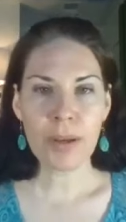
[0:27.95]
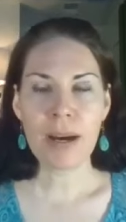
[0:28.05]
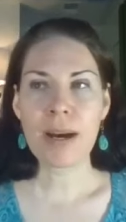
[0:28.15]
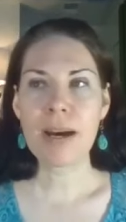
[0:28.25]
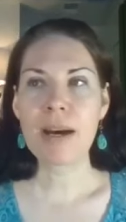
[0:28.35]

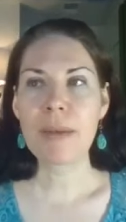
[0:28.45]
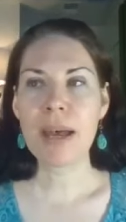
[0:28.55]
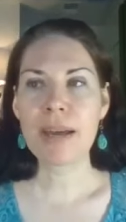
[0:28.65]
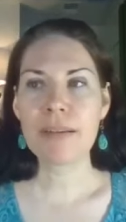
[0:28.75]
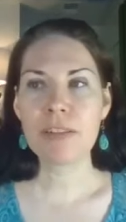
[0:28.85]
um,
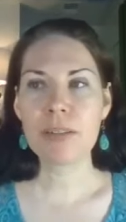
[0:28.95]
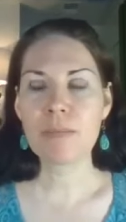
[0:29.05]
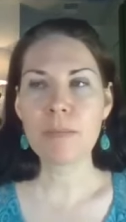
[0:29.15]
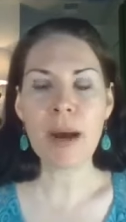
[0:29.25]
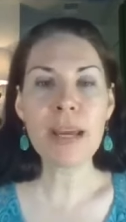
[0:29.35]
has
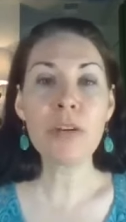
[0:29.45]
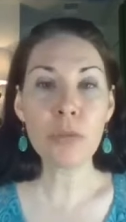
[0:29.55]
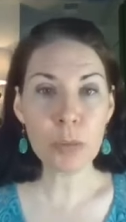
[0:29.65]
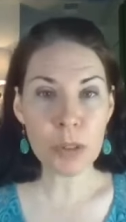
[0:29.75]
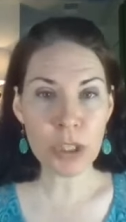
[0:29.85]
buying
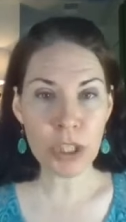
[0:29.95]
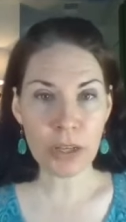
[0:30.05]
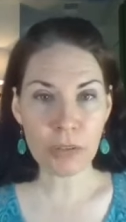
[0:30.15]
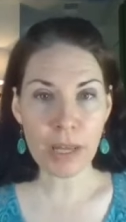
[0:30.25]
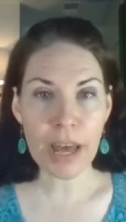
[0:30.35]
groups in
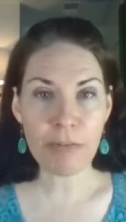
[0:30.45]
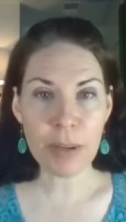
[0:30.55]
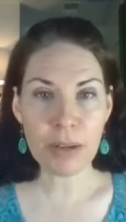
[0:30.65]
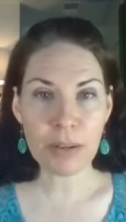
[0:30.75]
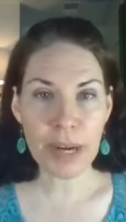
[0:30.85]
general have
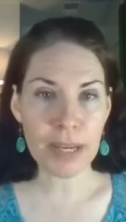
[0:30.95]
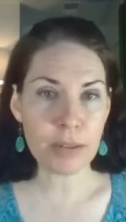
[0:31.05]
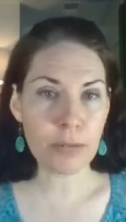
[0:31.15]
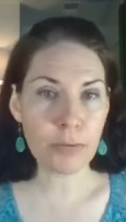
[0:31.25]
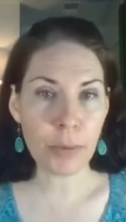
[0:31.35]
been
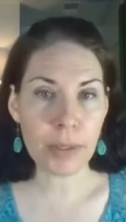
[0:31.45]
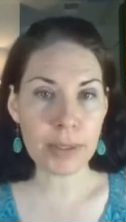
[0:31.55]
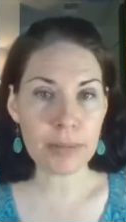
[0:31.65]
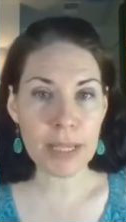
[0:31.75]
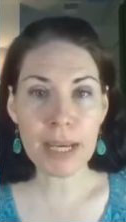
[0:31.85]
around
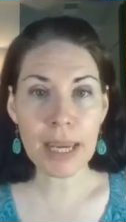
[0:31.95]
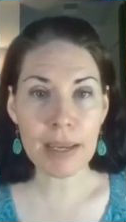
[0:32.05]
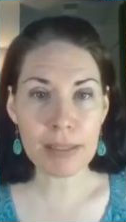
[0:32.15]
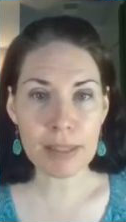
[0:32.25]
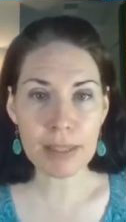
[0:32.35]
for
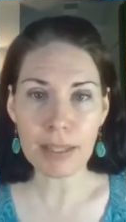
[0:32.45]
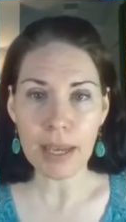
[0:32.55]
decades.